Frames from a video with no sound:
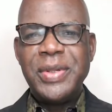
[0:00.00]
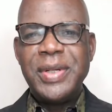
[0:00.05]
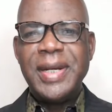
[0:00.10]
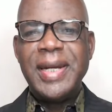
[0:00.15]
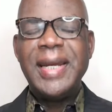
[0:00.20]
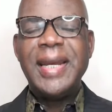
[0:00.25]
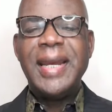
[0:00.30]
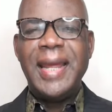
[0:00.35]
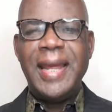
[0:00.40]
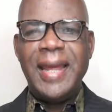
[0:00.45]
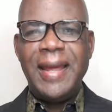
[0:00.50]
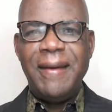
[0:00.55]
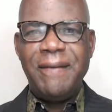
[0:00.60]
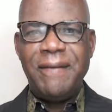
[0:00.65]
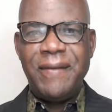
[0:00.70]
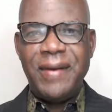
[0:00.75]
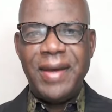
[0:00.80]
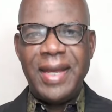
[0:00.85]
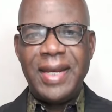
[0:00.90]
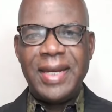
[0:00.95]
in the
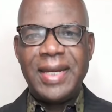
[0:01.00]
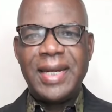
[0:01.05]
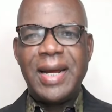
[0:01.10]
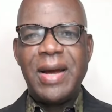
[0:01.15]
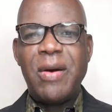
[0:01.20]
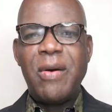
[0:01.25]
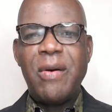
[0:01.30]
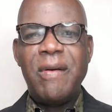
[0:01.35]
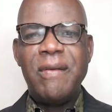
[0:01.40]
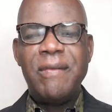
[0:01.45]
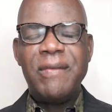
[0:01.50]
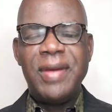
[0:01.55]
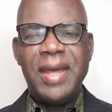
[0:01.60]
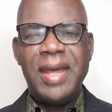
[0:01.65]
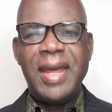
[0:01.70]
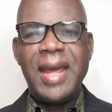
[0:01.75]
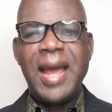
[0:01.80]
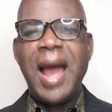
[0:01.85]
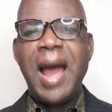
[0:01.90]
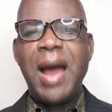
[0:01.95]
Event of
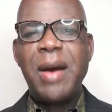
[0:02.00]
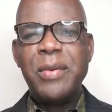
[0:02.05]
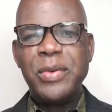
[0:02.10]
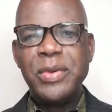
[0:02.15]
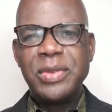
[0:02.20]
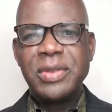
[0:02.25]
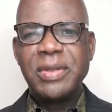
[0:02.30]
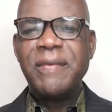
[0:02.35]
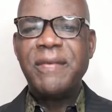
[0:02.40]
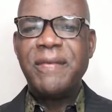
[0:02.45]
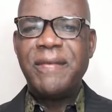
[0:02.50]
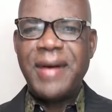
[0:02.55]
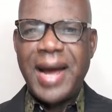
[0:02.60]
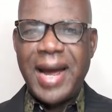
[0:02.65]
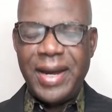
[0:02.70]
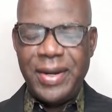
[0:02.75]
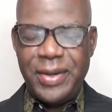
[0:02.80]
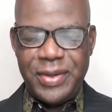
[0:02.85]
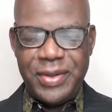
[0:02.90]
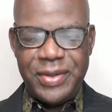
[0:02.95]
a House
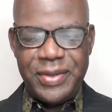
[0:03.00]
Fire.